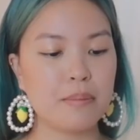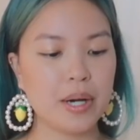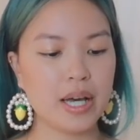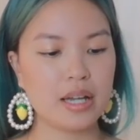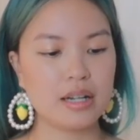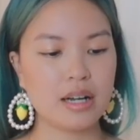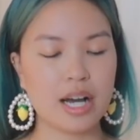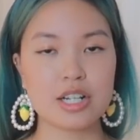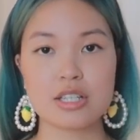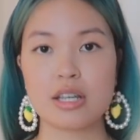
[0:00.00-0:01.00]
but
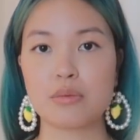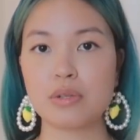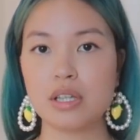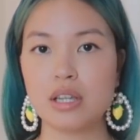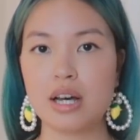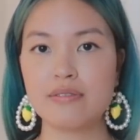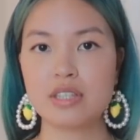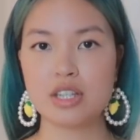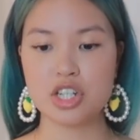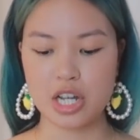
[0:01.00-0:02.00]
I just like really loved
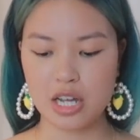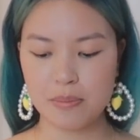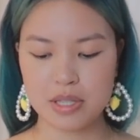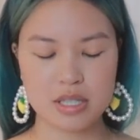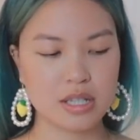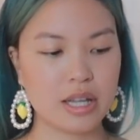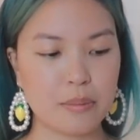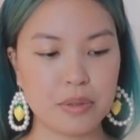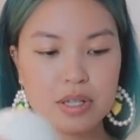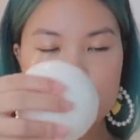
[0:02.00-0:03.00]
the shape and to
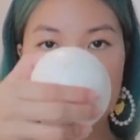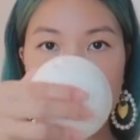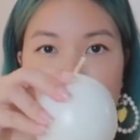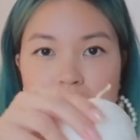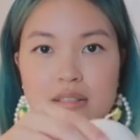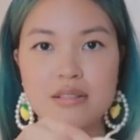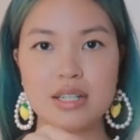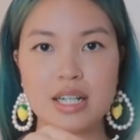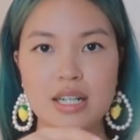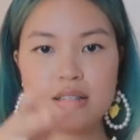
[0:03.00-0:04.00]
like put something
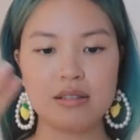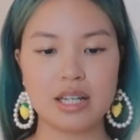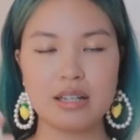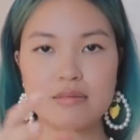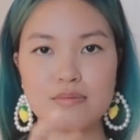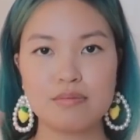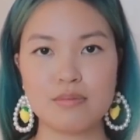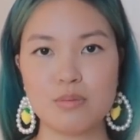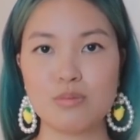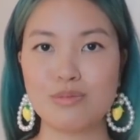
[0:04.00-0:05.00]
in it like
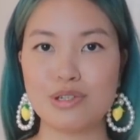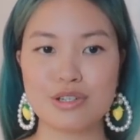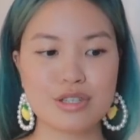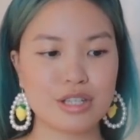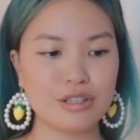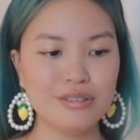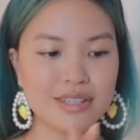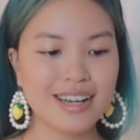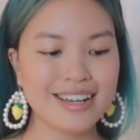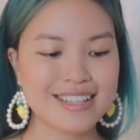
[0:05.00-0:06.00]
looks cute.
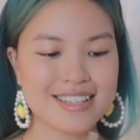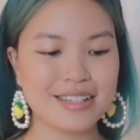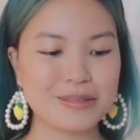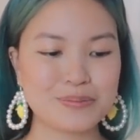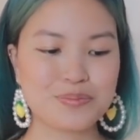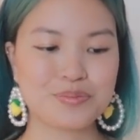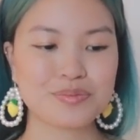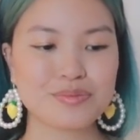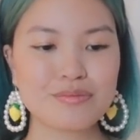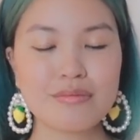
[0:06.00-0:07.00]
So
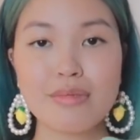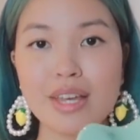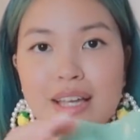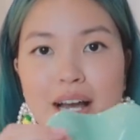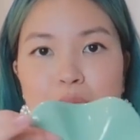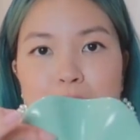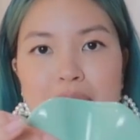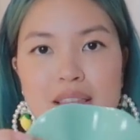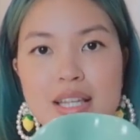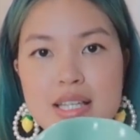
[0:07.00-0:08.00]
yeah, we
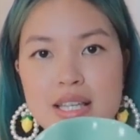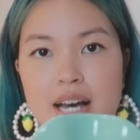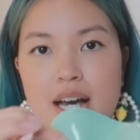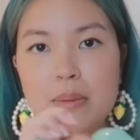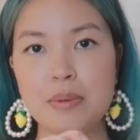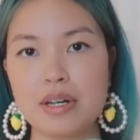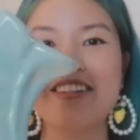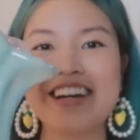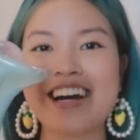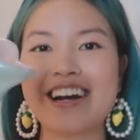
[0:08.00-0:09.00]
picked this up.
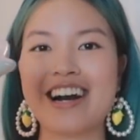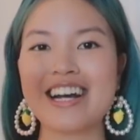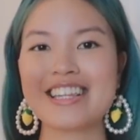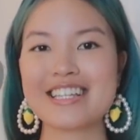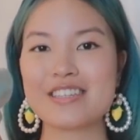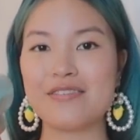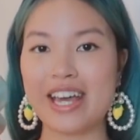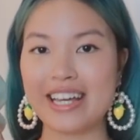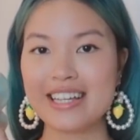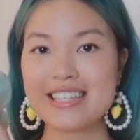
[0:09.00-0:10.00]
We got this
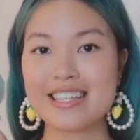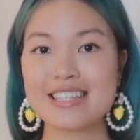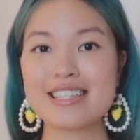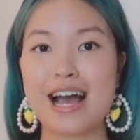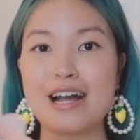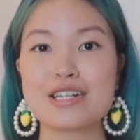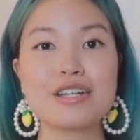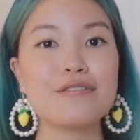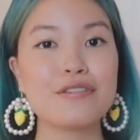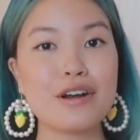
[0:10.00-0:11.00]
vase. This is
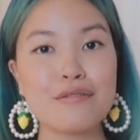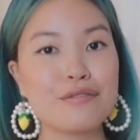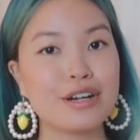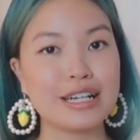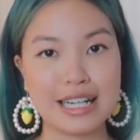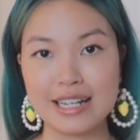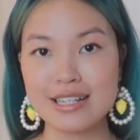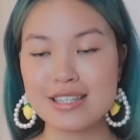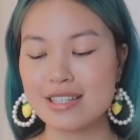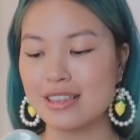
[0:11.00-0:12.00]
actually from
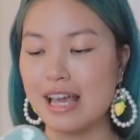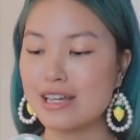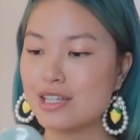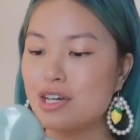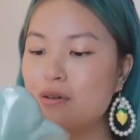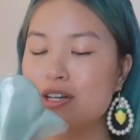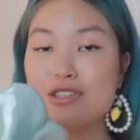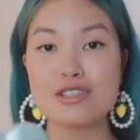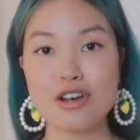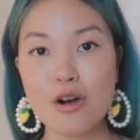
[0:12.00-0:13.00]
Vernice. Thank you
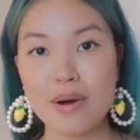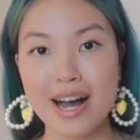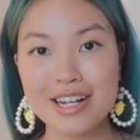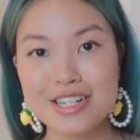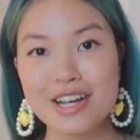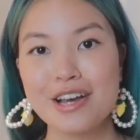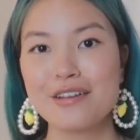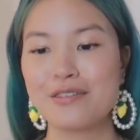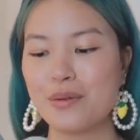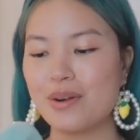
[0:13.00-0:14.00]
so much
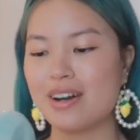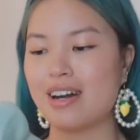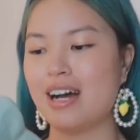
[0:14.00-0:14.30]
for